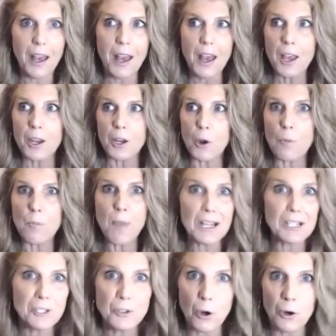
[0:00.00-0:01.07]
Men
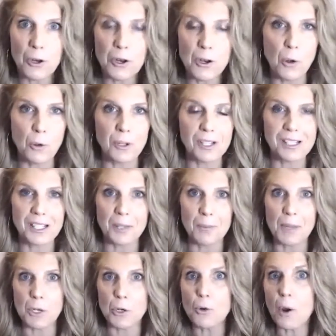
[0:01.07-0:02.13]
started noticing
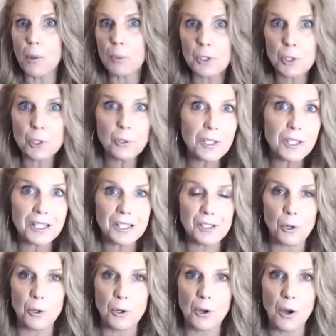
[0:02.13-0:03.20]
me, new opportunities
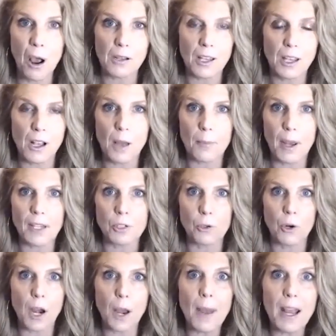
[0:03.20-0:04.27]
started knocking on my door,
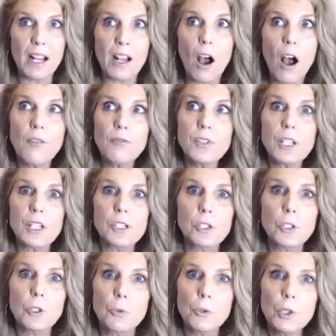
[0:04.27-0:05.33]
and my confidence
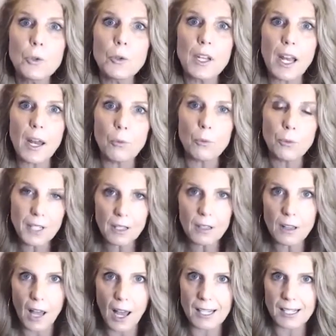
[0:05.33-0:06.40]
grew. And I
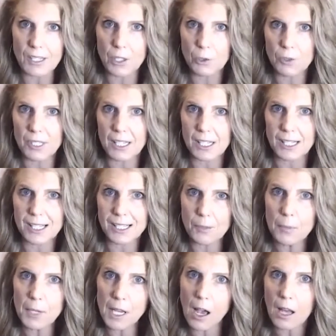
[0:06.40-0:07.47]
realized there was this
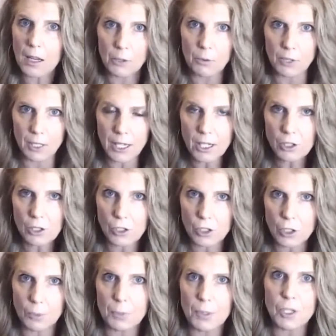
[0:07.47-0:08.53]
symbiotic
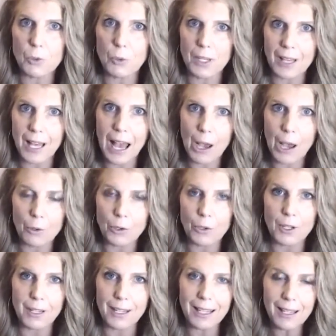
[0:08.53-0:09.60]
relationship between the outer
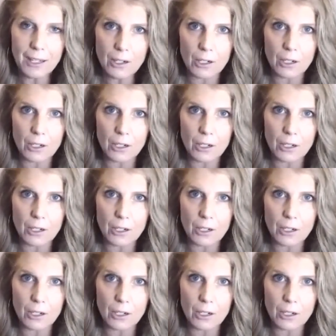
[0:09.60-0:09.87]
and the inner.